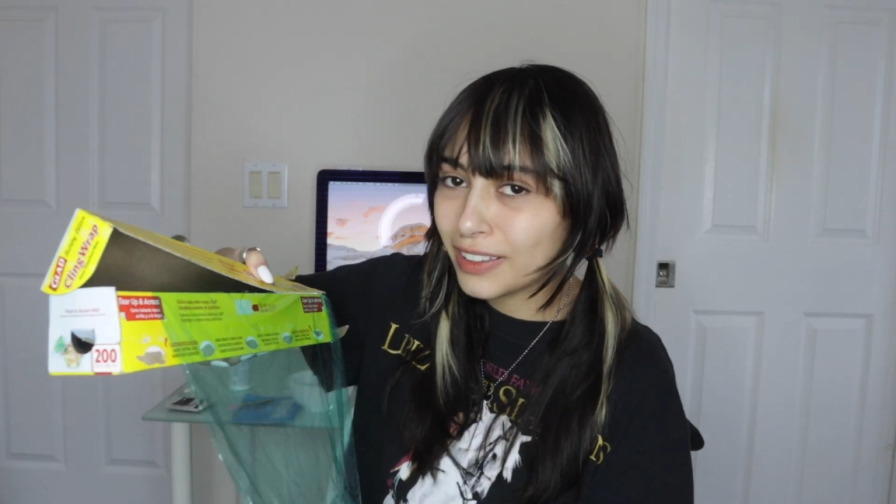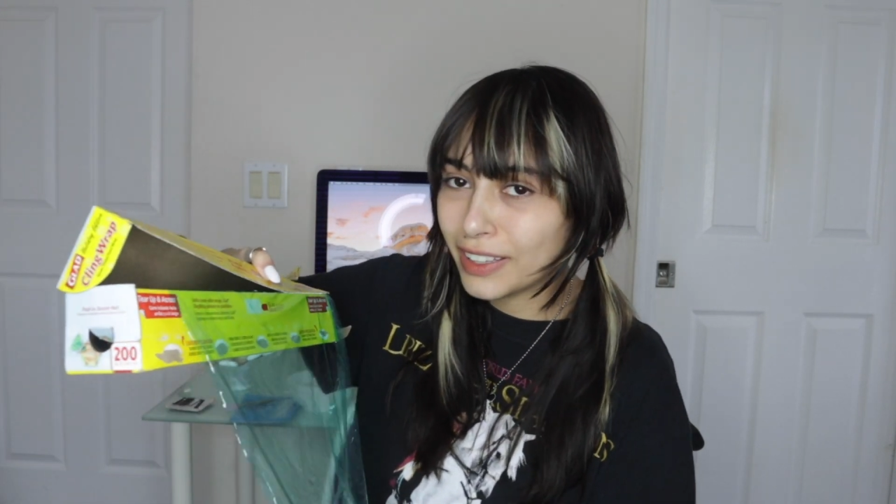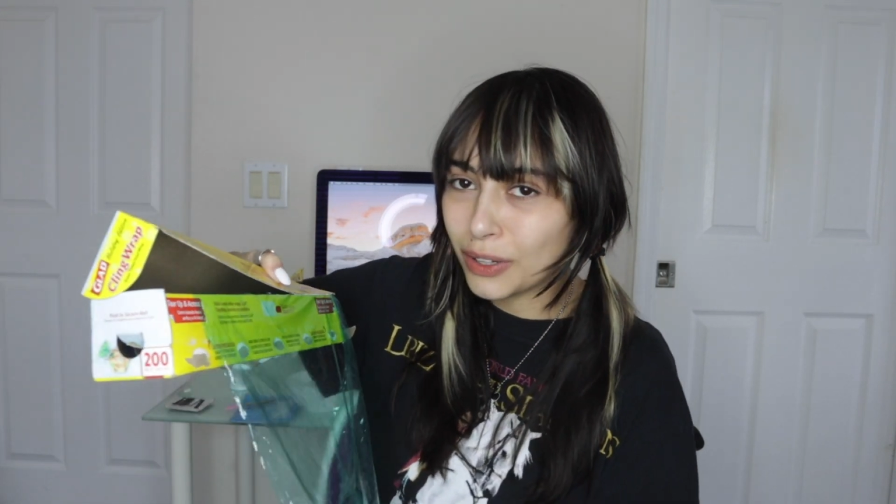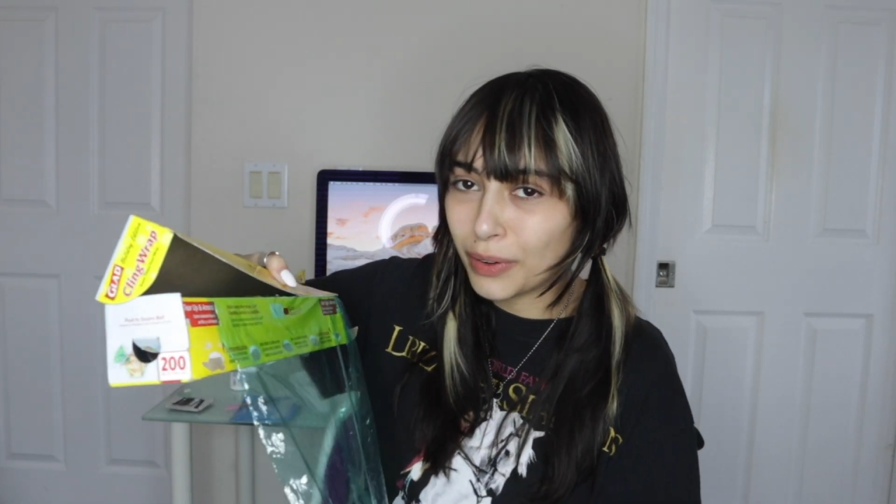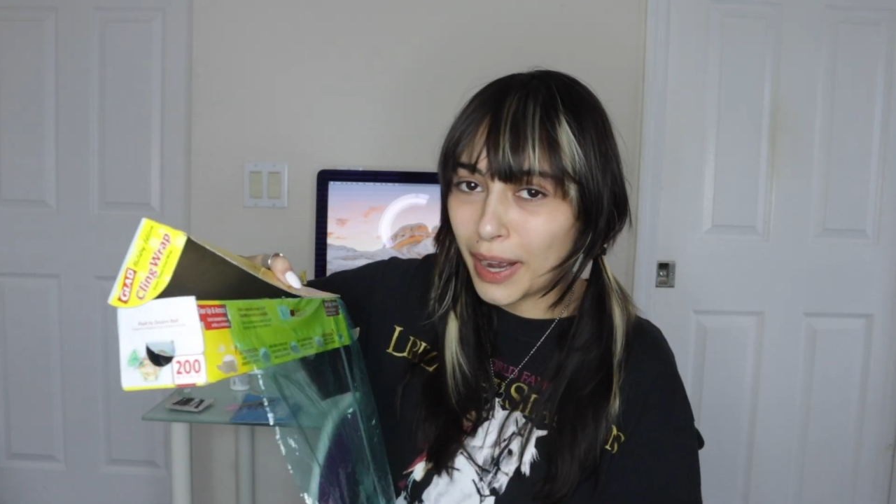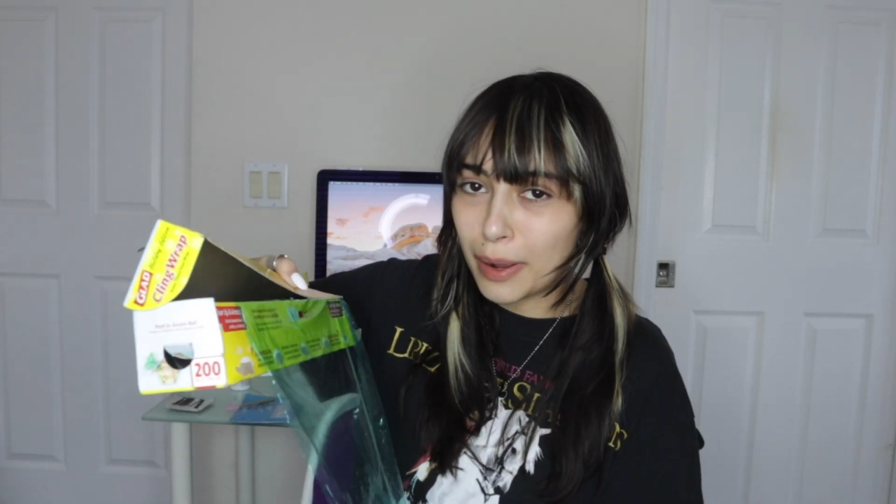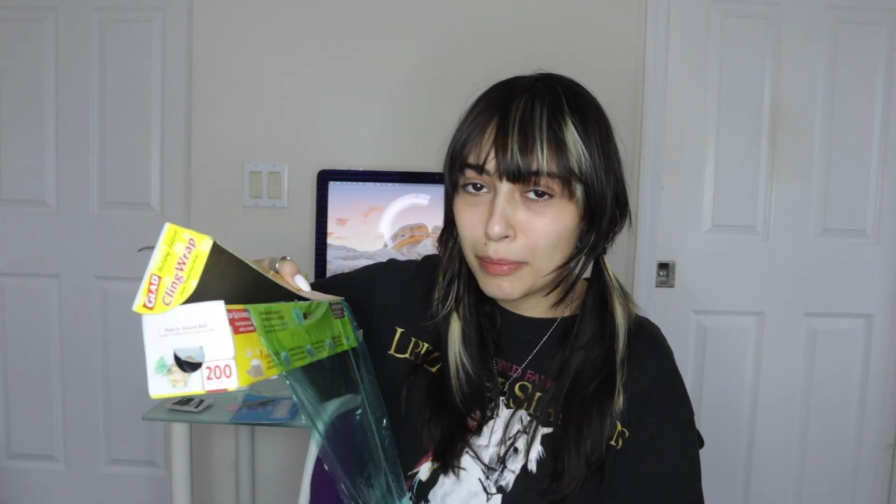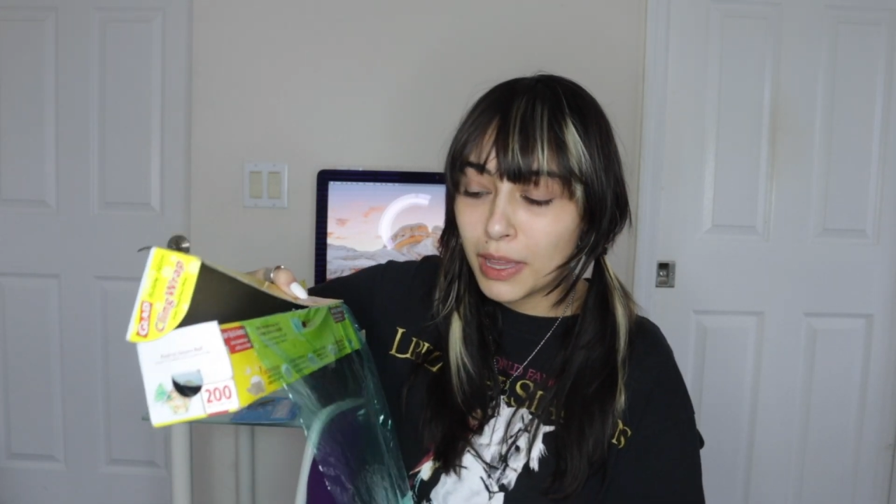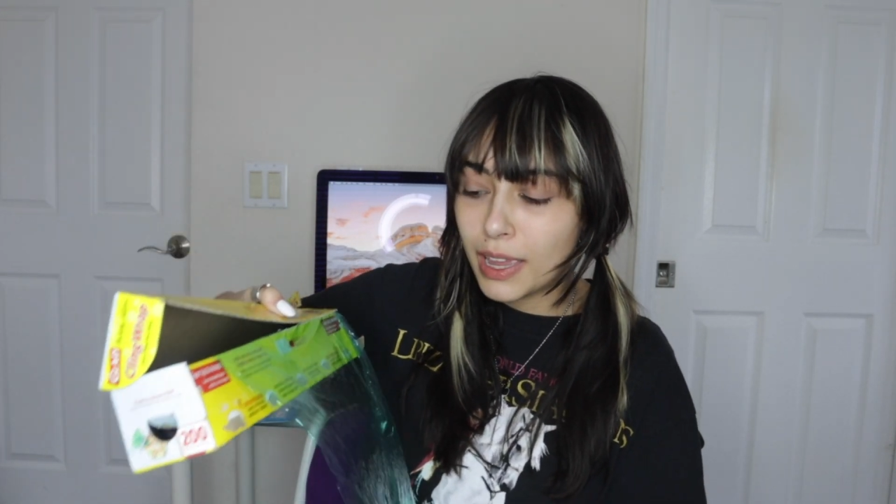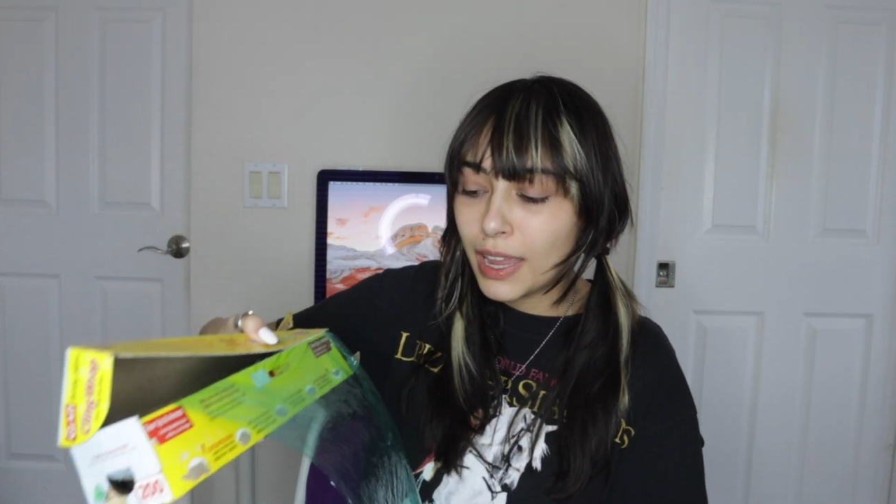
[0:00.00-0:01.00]
cling
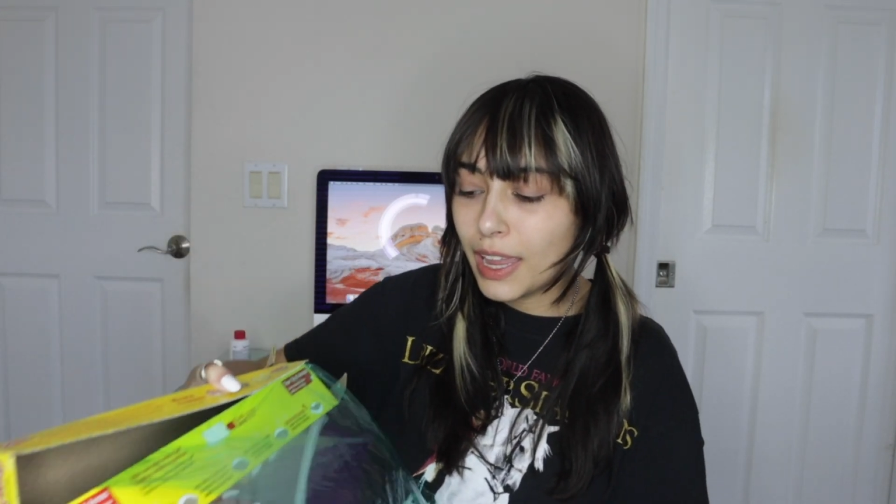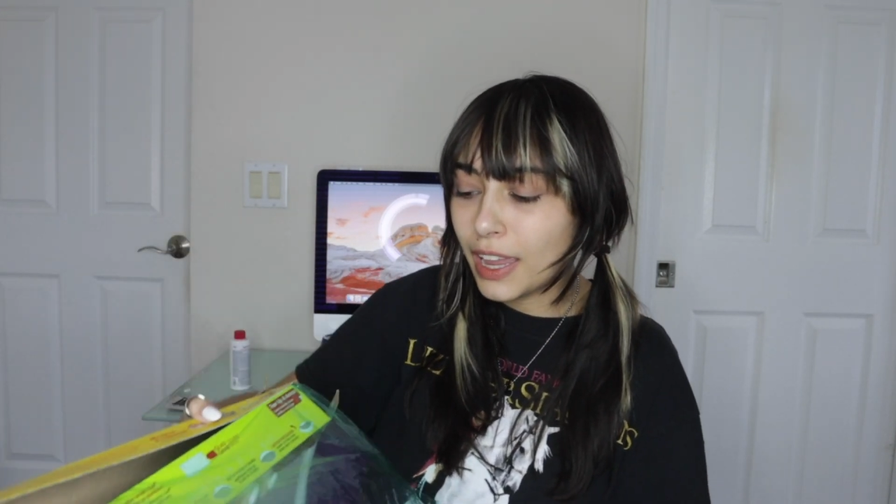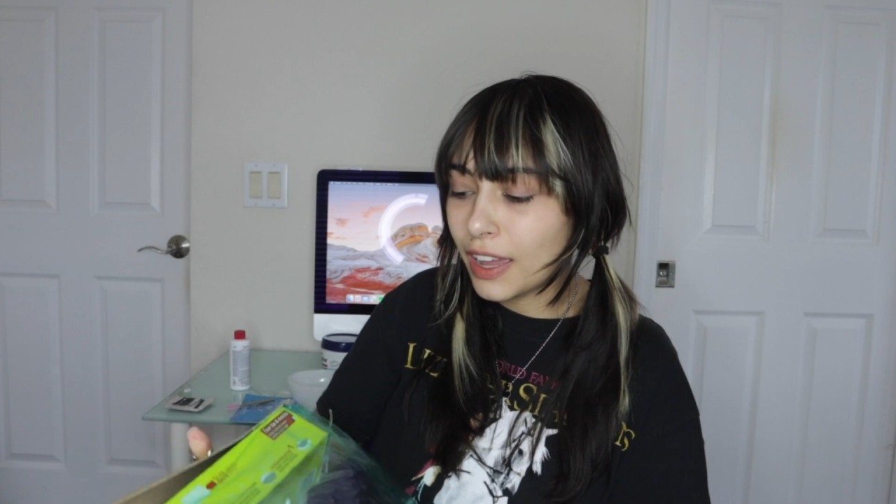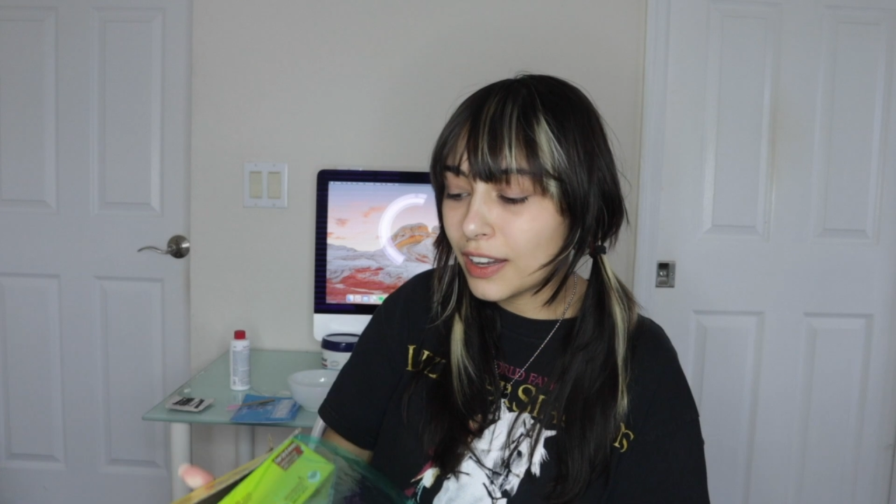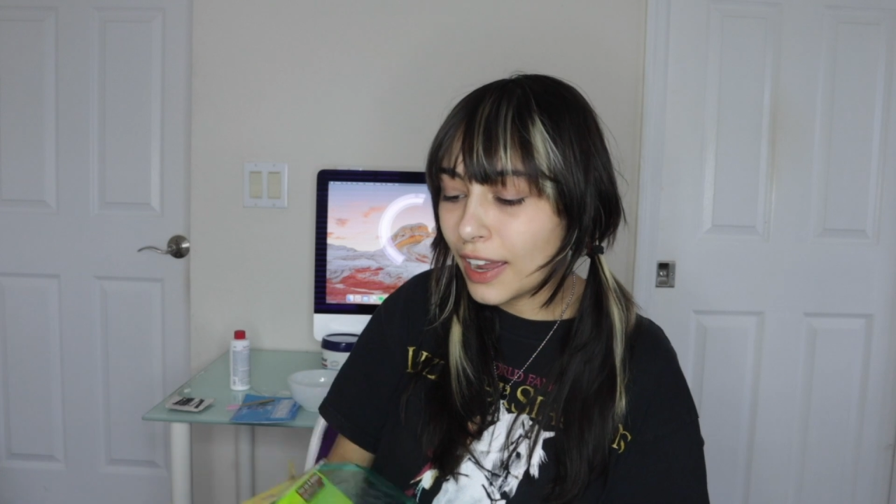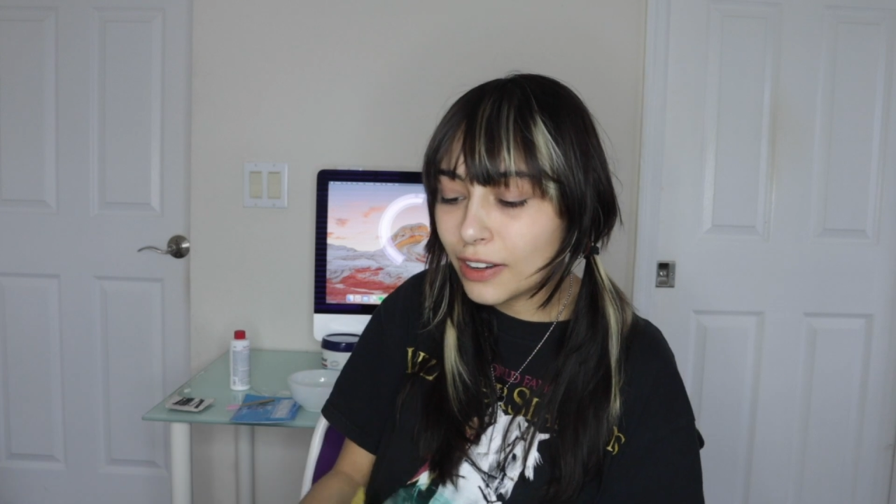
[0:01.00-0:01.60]
wrap and